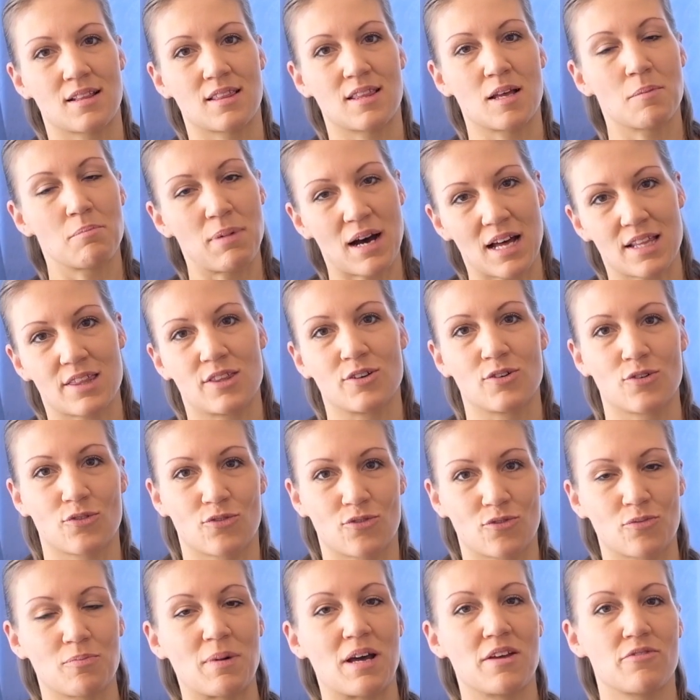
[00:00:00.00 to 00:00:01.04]
the birth
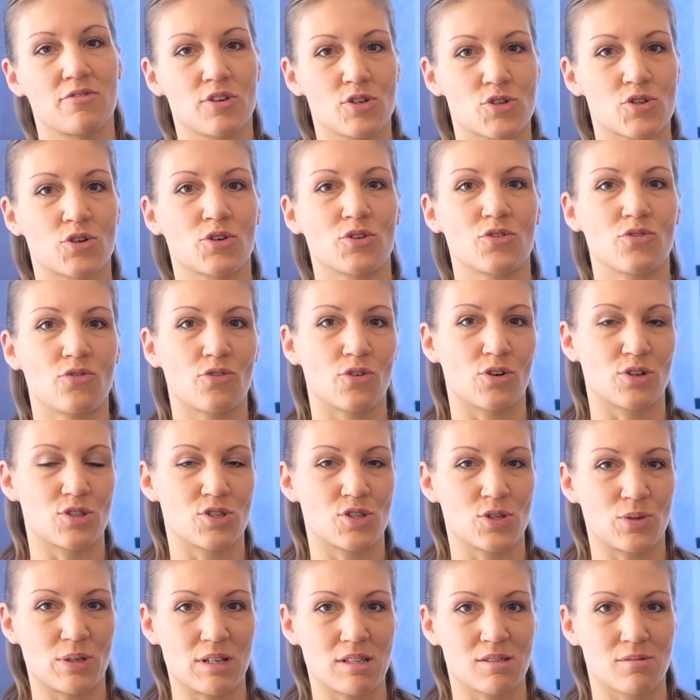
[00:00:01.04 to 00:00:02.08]
of my vision for
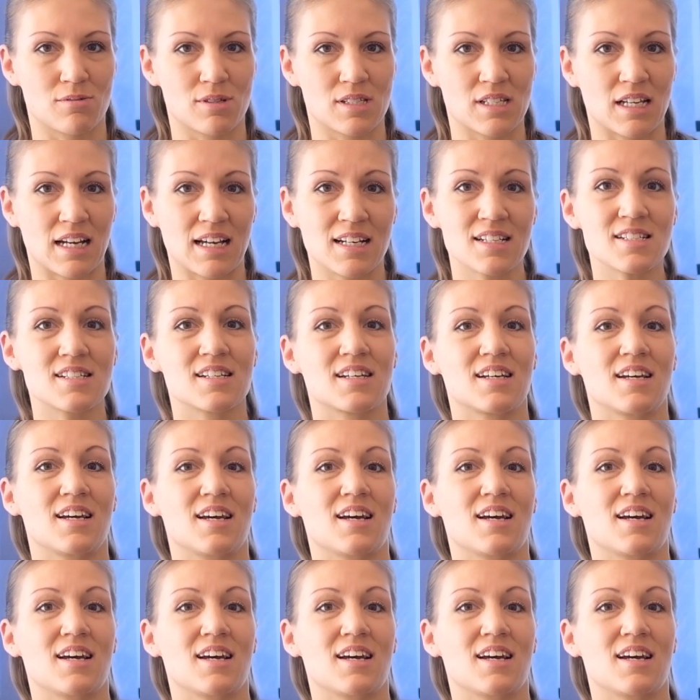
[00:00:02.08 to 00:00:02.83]
GOA Switzerland.